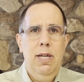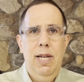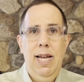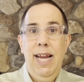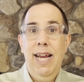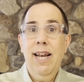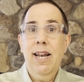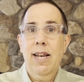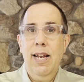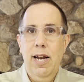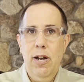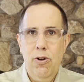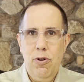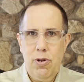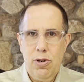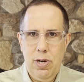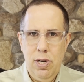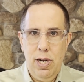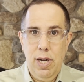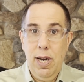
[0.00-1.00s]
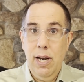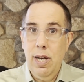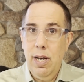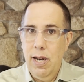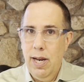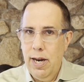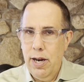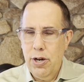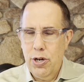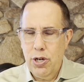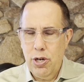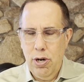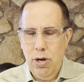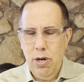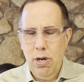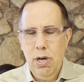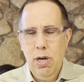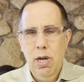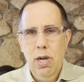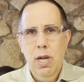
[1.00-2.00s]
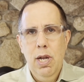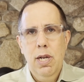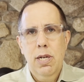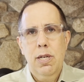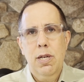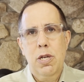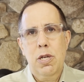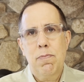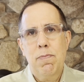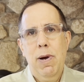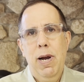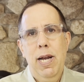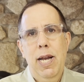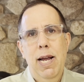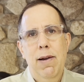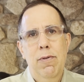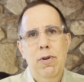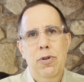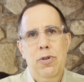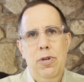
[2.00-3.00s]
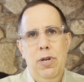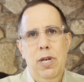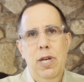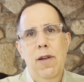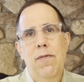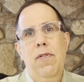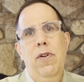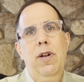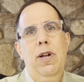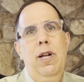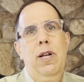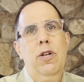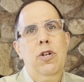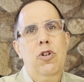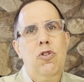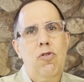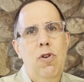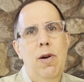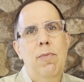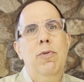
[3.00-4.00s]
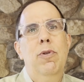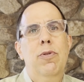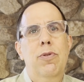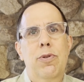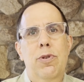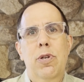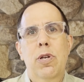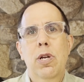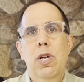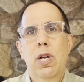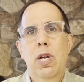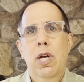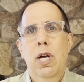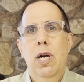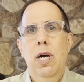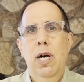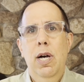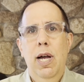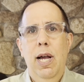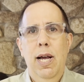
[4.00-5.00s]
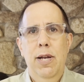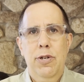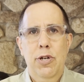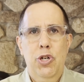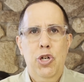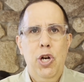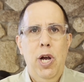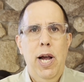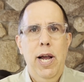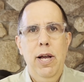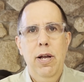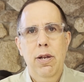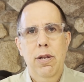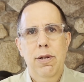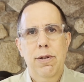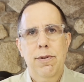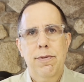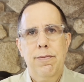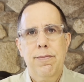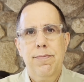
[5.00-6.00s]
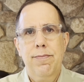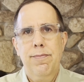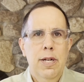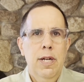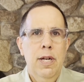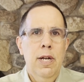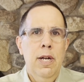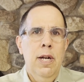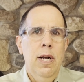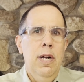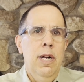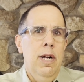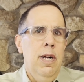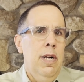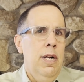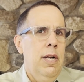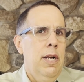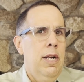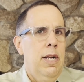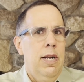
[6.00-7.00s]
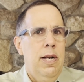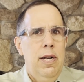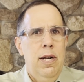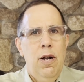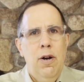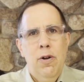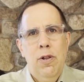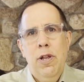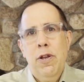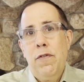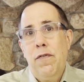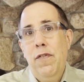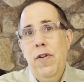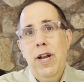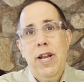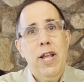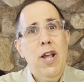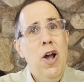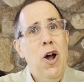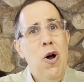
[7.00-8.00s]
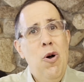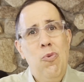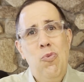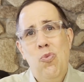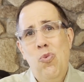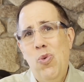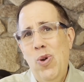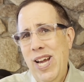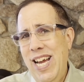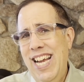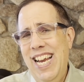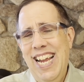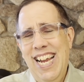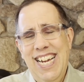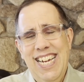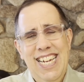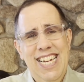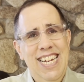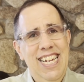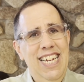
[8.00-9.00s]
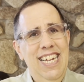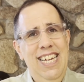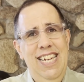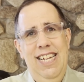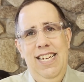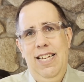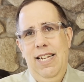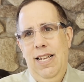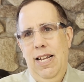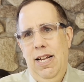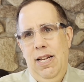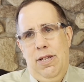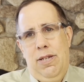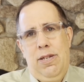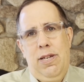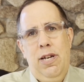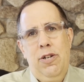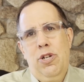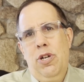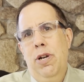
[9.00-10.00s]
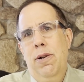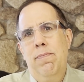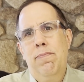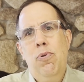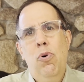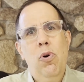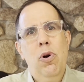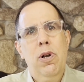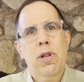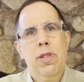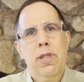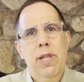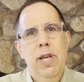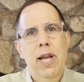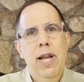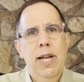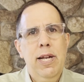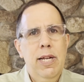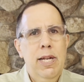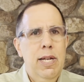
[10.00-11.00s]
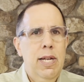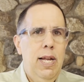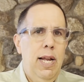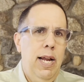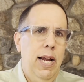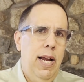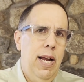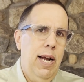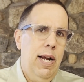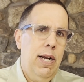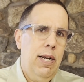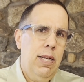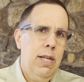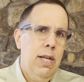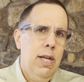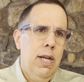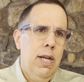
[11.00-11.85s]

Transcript: in literacy, in literature, despite having significant troubles as a child. You know, in this video, reading is such an important thing and